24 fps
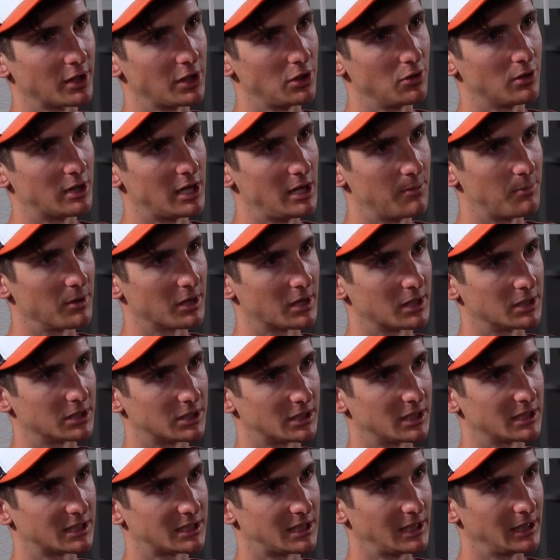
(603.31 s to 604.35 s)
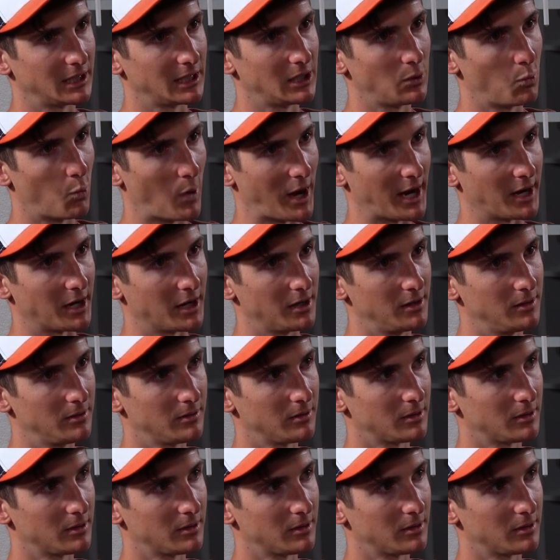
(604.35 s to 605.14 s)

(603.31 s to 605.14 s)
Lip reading: you keep it consistently weighted.